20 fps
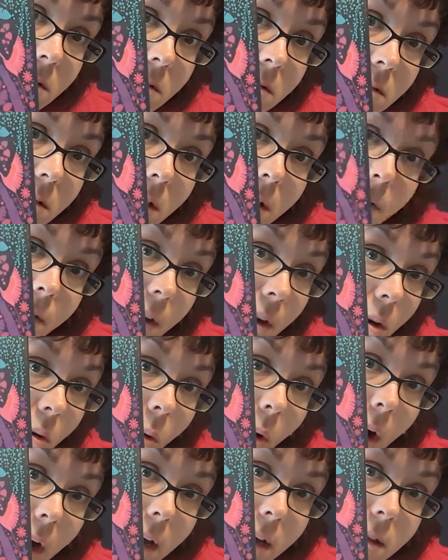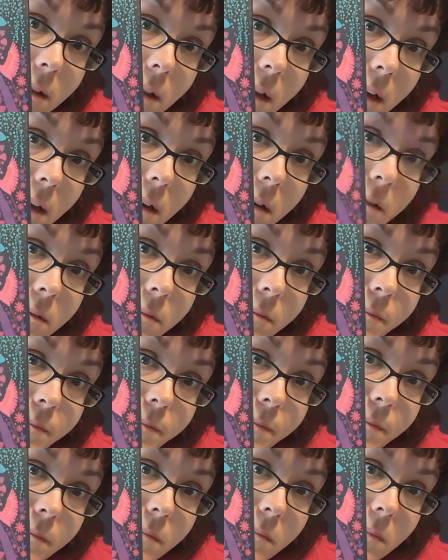living quietly.
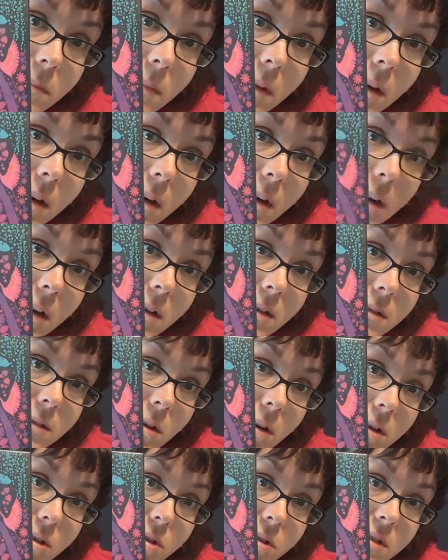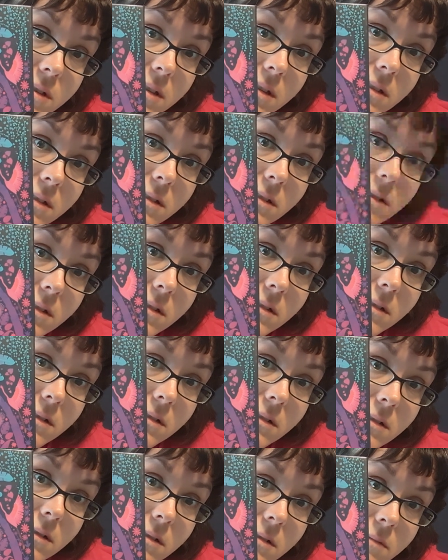So I just
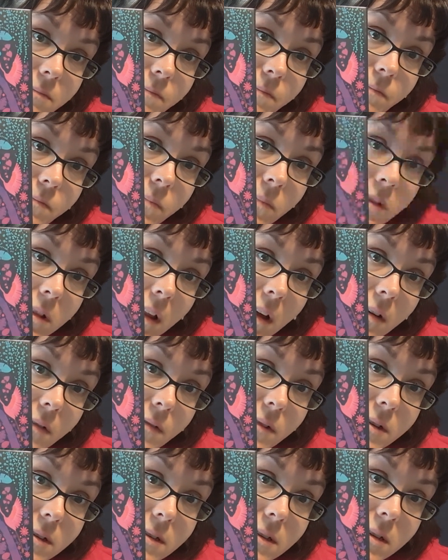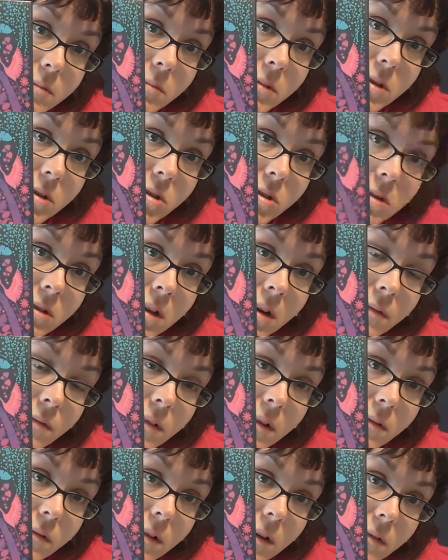love this image. Love,
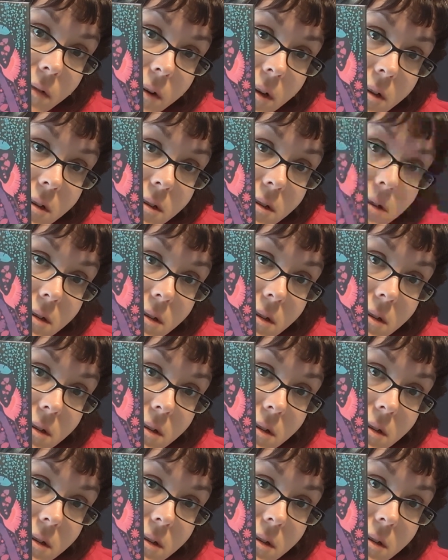love, love it.